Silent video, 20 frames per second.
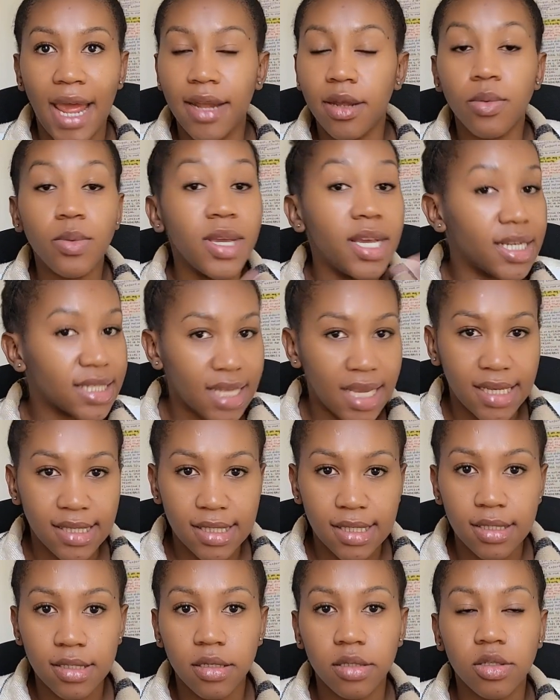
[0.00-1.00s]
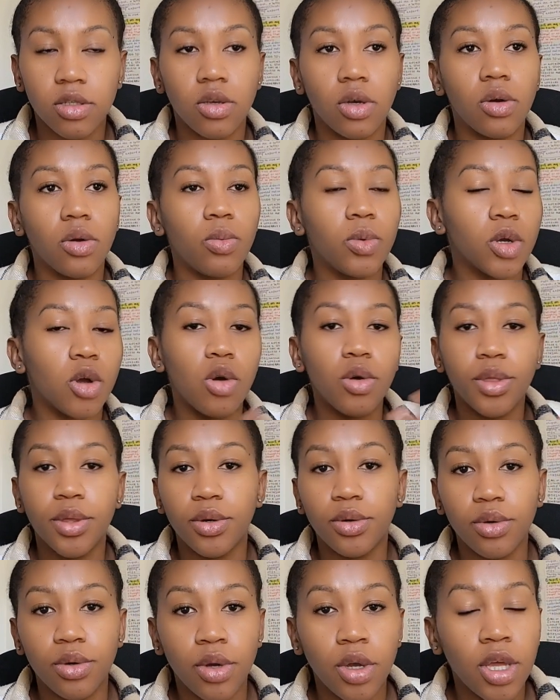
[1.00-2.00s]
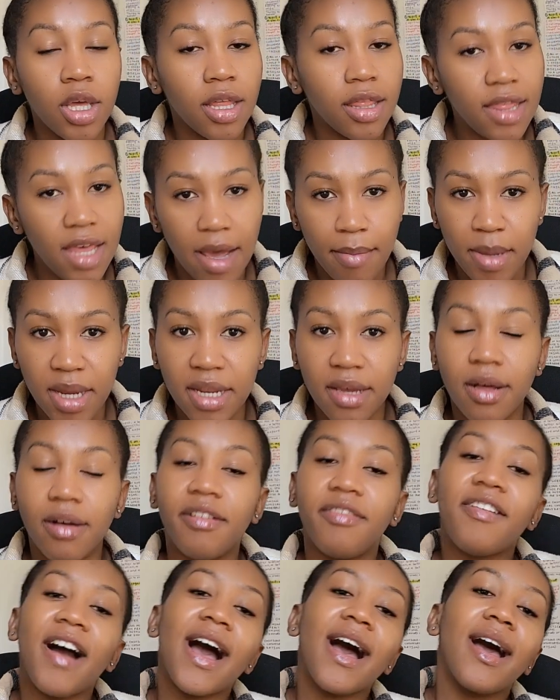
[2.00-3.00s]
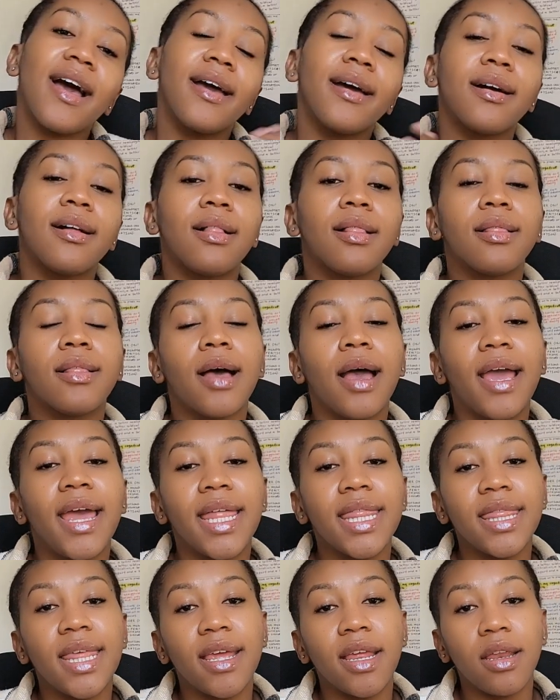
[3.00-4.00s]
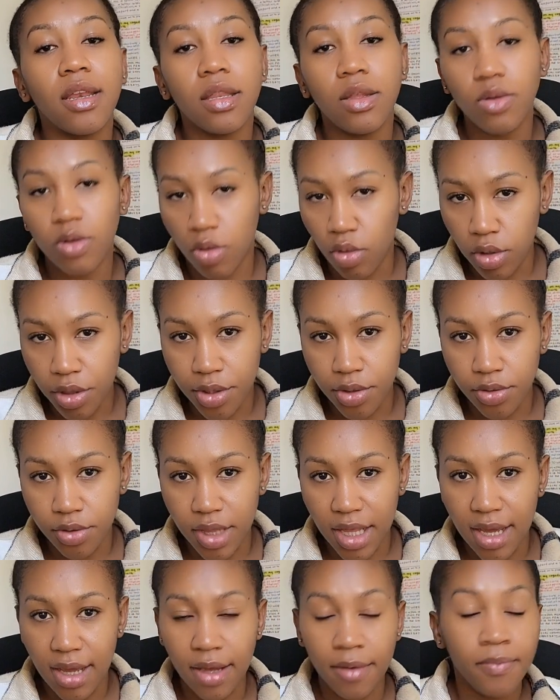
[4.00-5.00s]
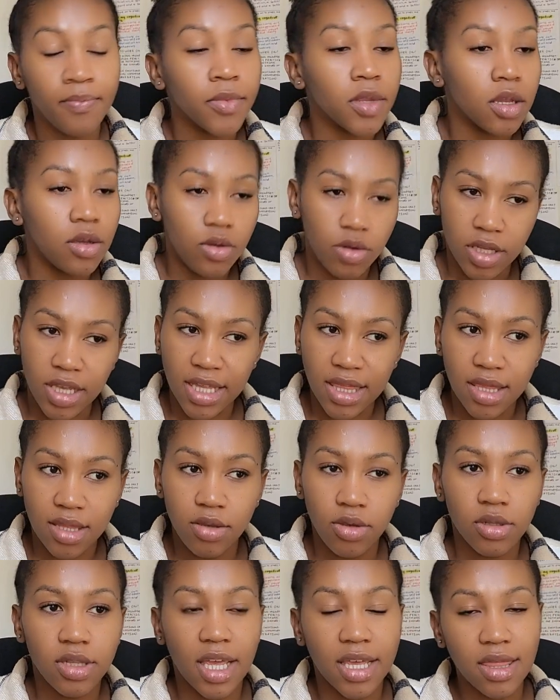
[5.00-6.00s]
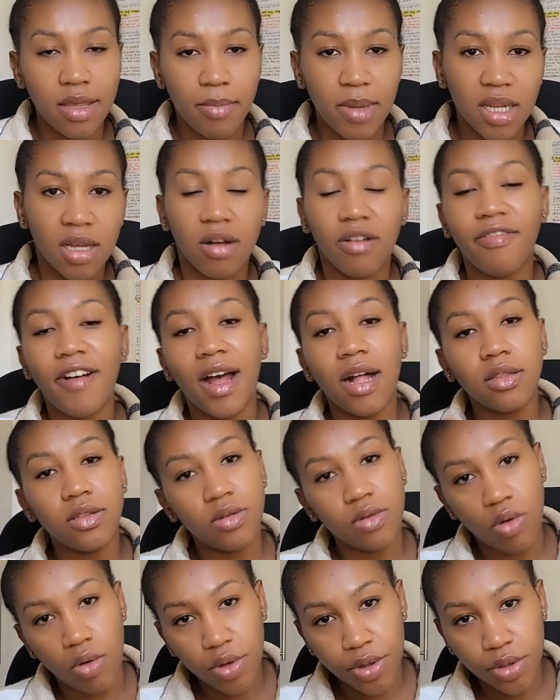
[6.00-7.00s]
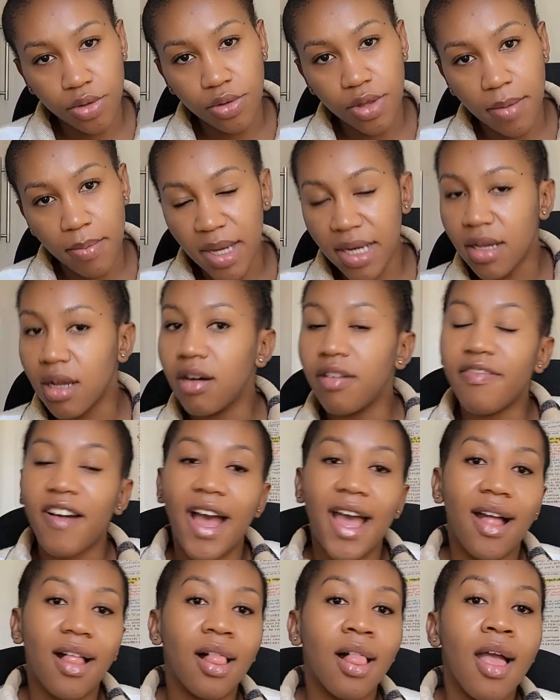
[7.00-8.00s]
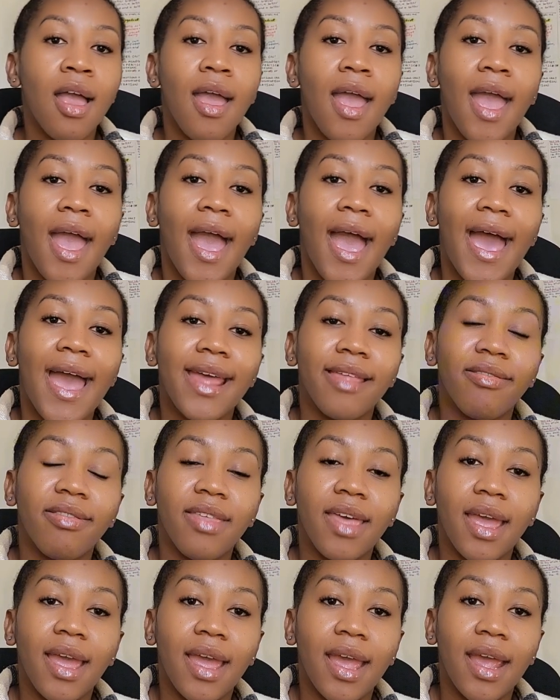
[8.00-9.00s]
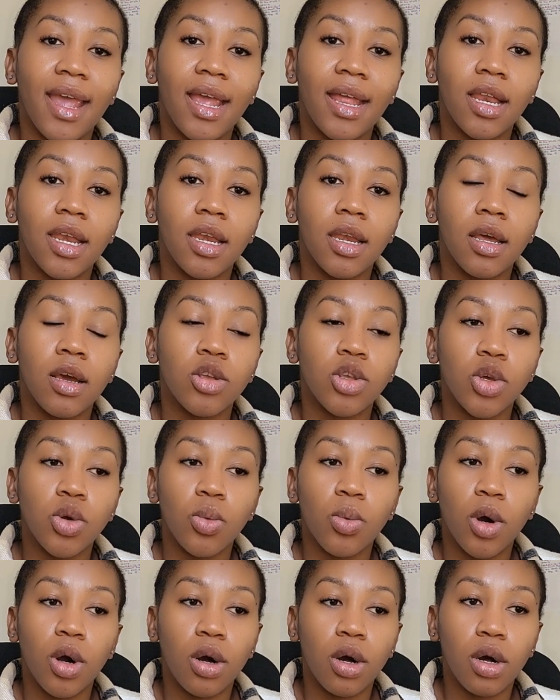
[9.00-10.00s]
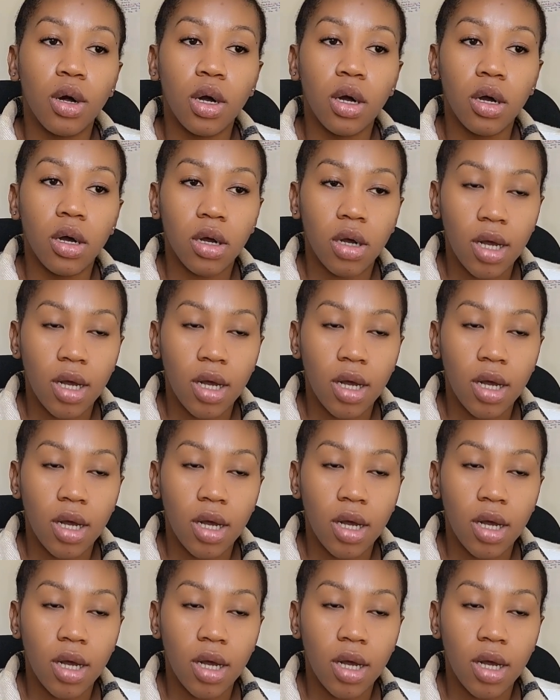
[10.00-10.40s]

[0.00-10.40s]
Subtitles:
we assess. So we go through their medical file, and then you'll get the medical file. You'll go through the medical file, and then you will